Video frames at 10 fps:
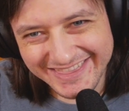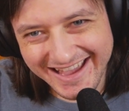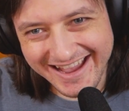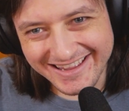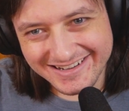
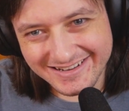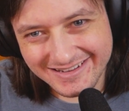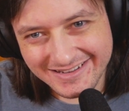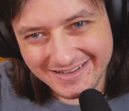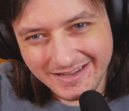
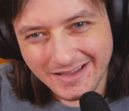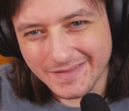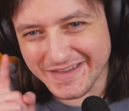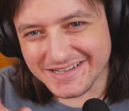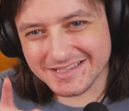
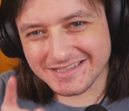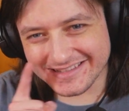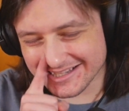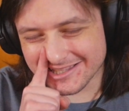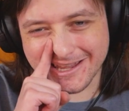That's
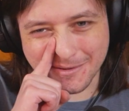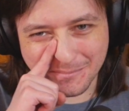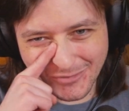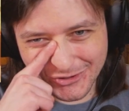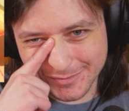like
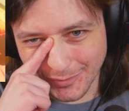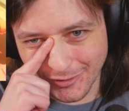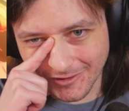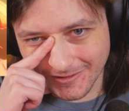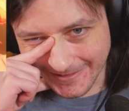
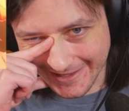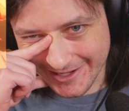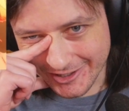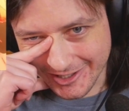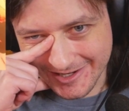multiple
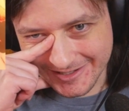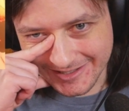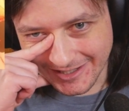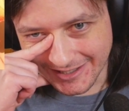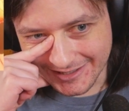layered
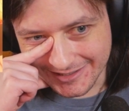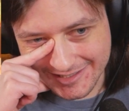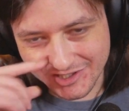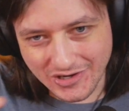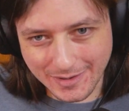
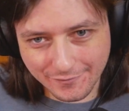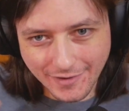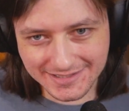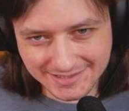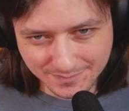ceramic
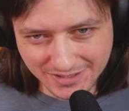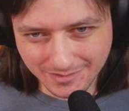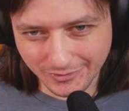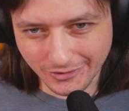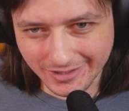vases
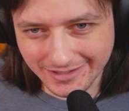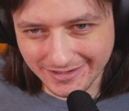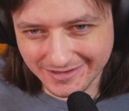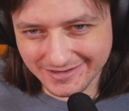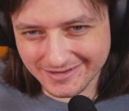being broken,
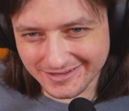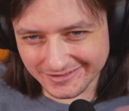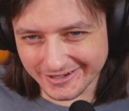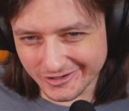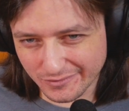
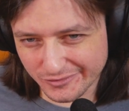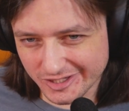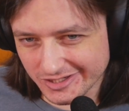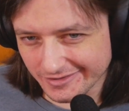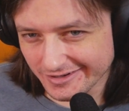layered over
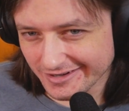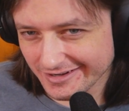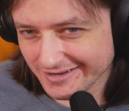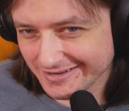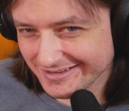each other,
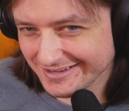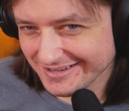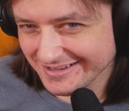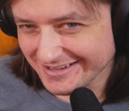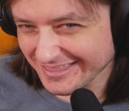
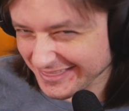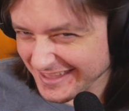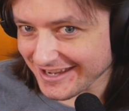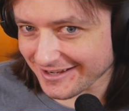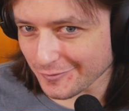I
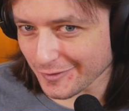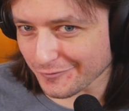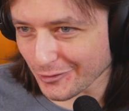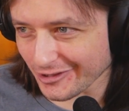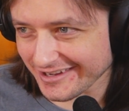think, for the
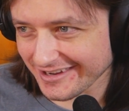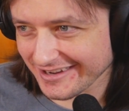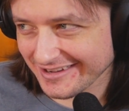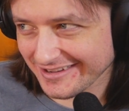Foley.